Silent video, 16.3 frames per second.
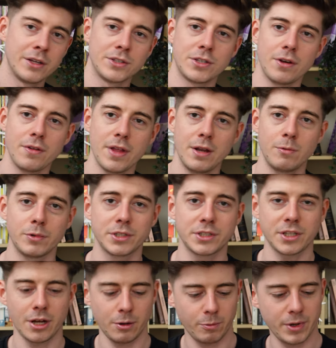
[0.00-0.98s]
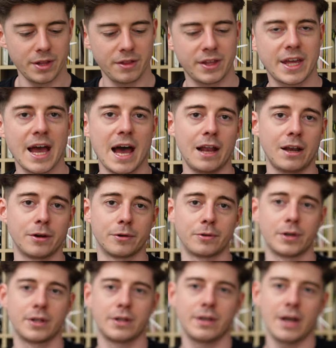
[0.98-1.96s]
So then, we'll start with
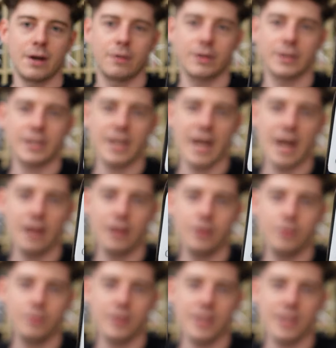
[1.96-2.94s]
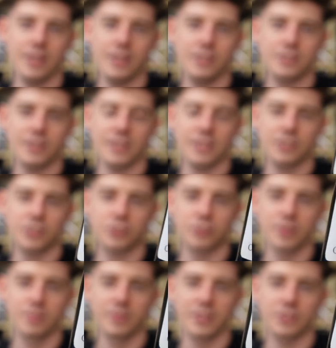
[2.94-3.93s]
calone. Now, calone is
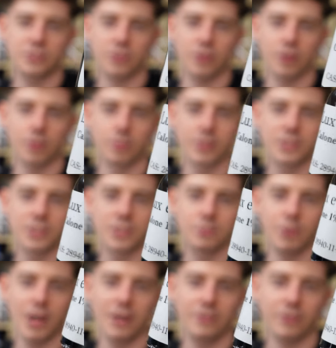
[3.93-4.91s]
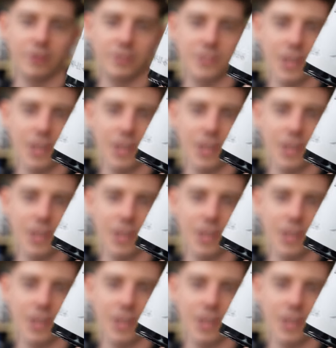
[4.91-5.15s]
extremely strong, which is why I've got it